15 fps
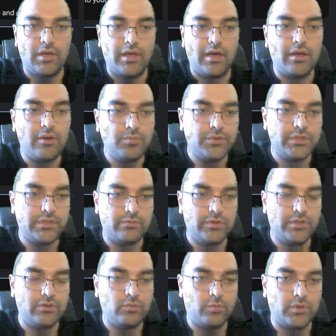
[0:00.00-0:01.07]
I hope this
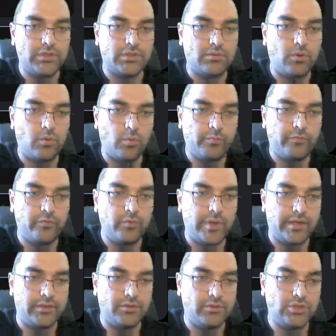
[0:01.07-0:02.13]
video was hopeful
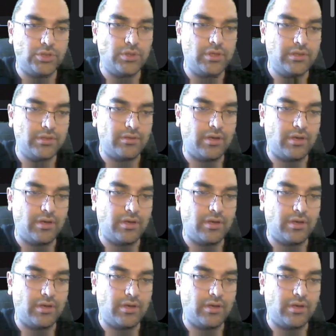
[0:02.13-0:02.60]
and you enjoyed.